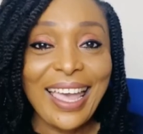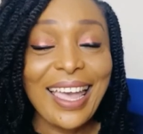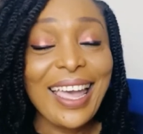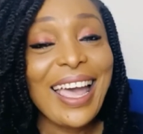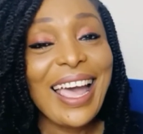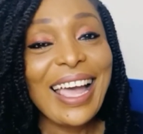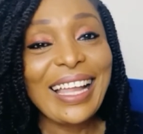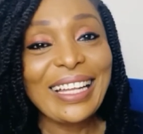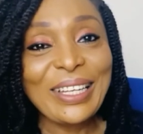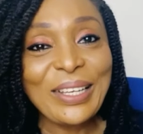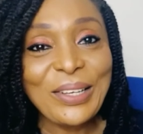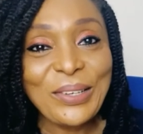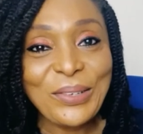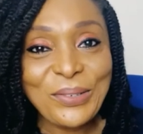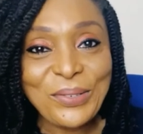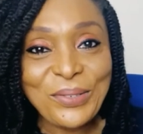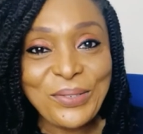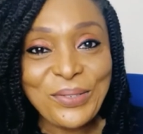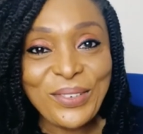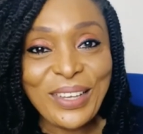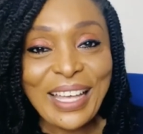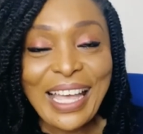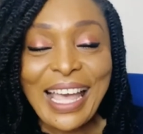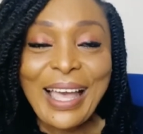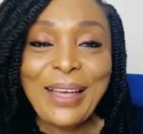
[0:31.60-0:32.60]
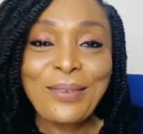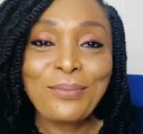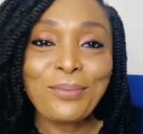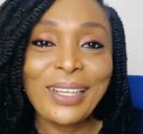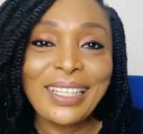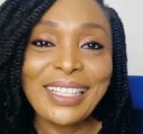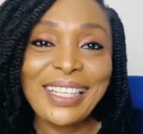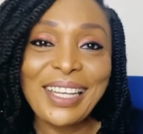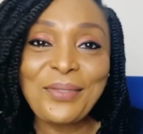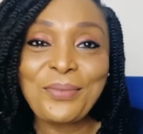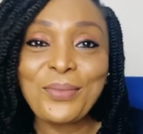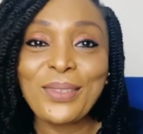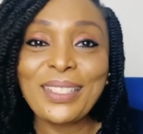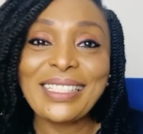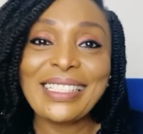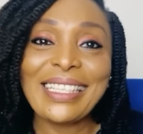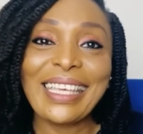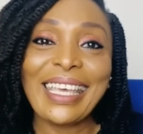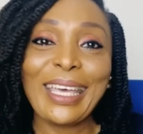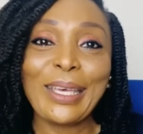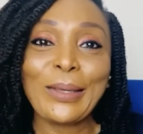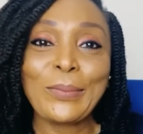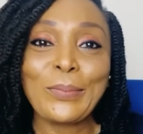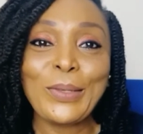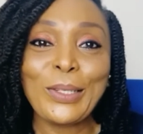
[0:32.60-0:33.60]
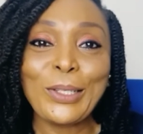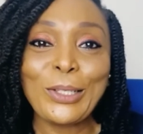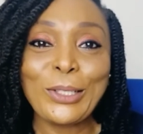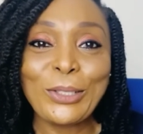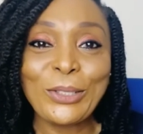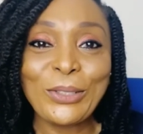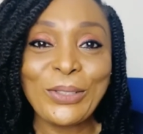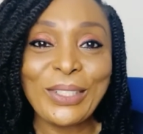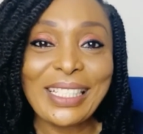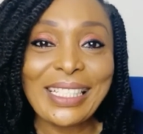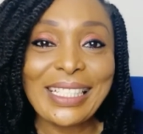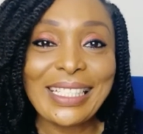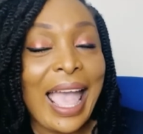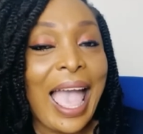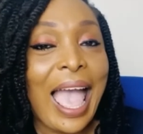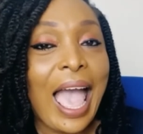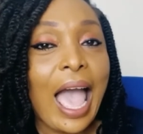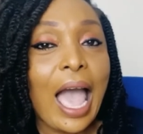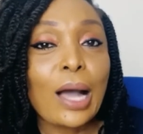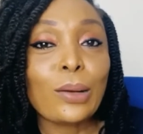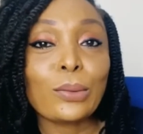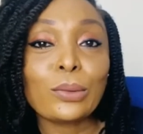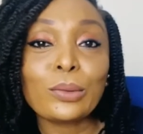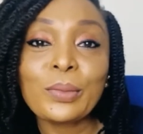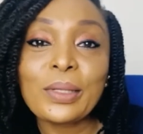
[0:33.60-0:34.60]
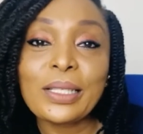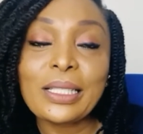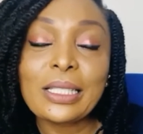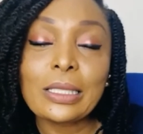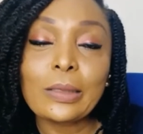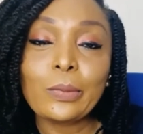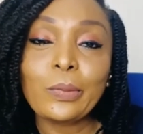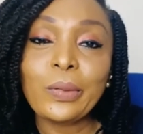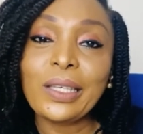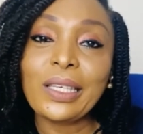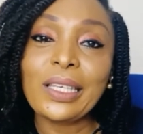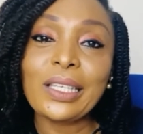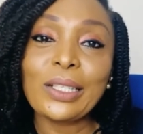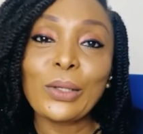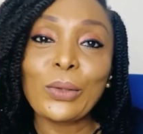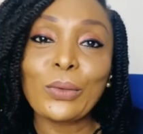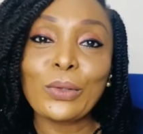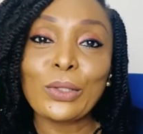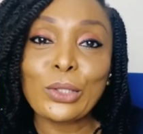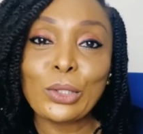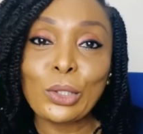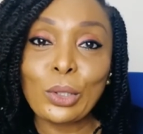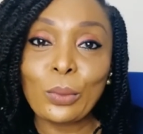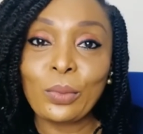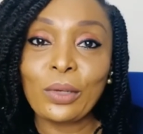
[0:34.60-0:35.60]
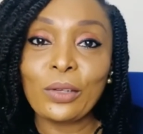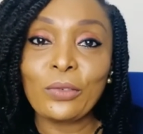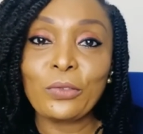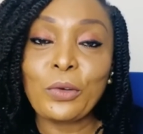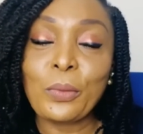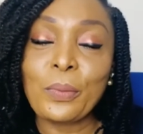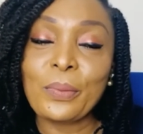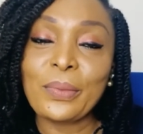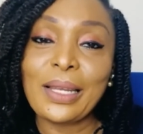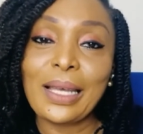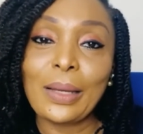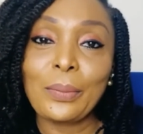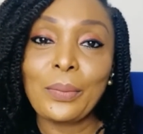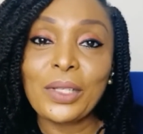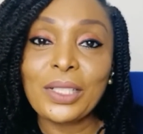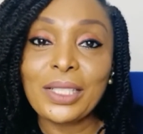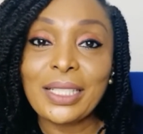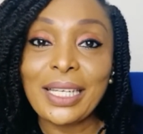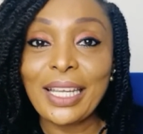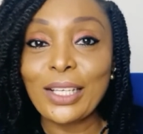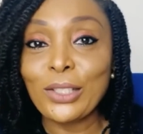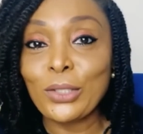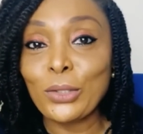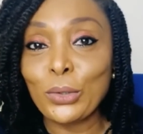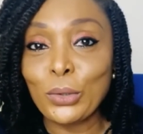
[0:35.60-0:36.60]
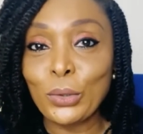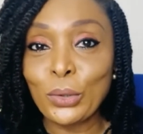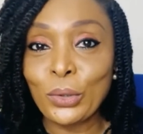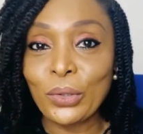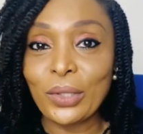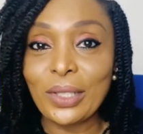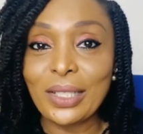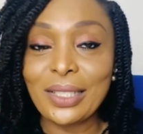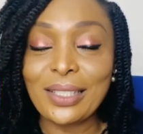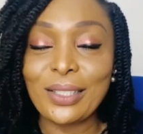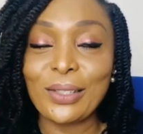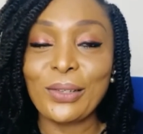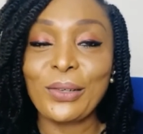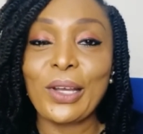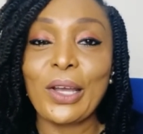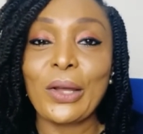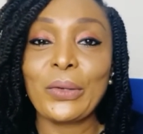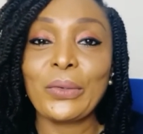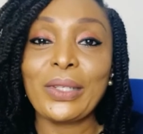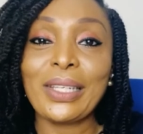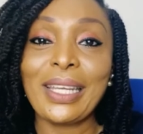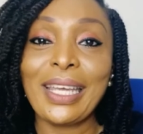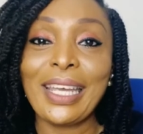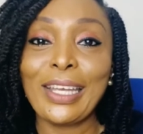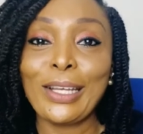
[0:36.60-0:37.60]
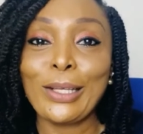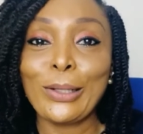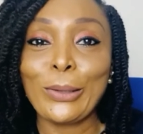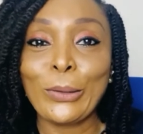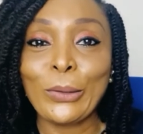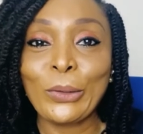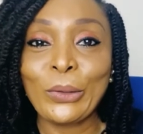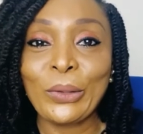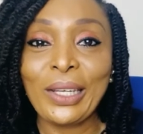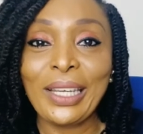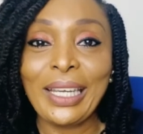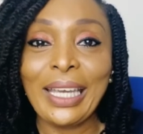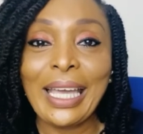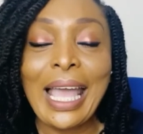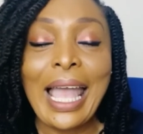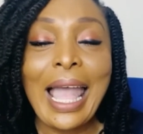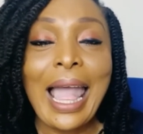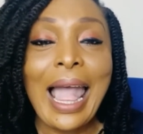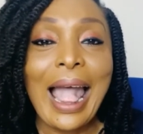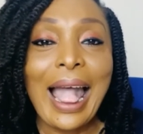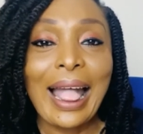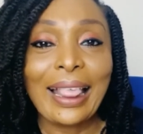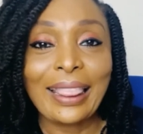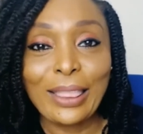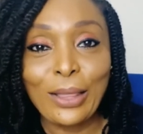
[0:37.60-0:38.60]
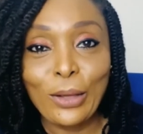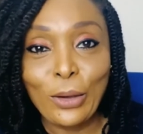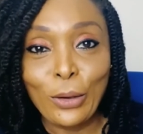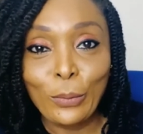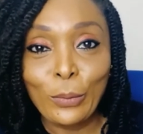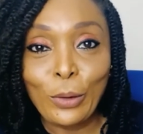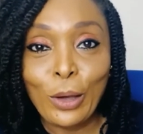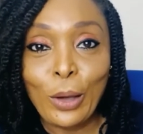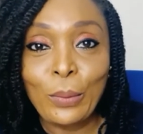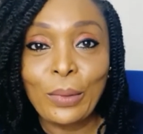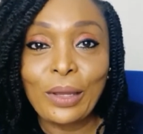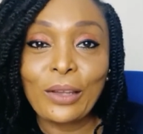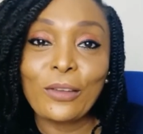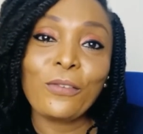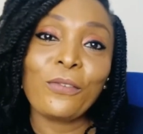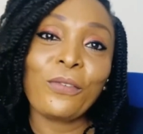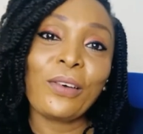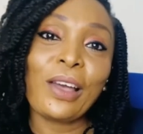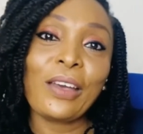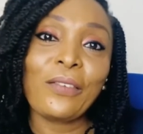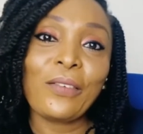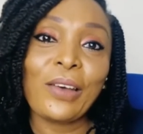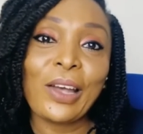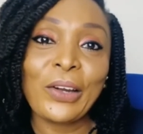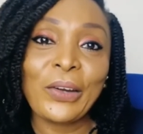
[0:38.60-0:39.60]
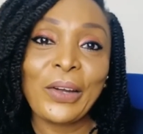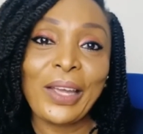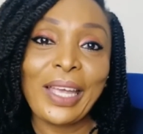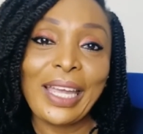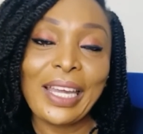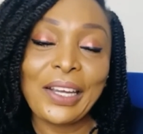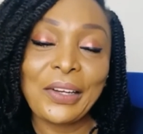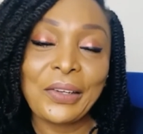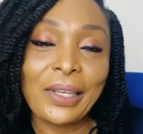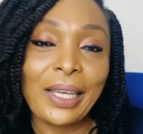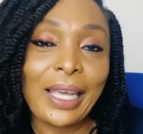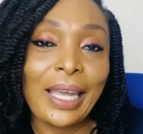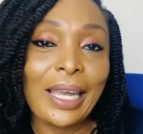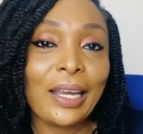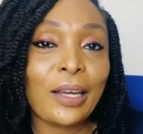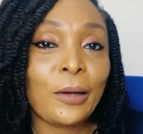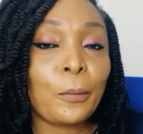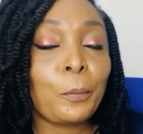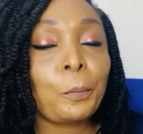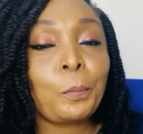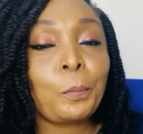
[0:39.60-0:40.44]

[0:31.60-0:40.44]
Hello, my name is Kemi Lewis. I will be speaking on the topic From Damaged Hair Story to Crowning Hair Glory at the upcoming 5R Hair Care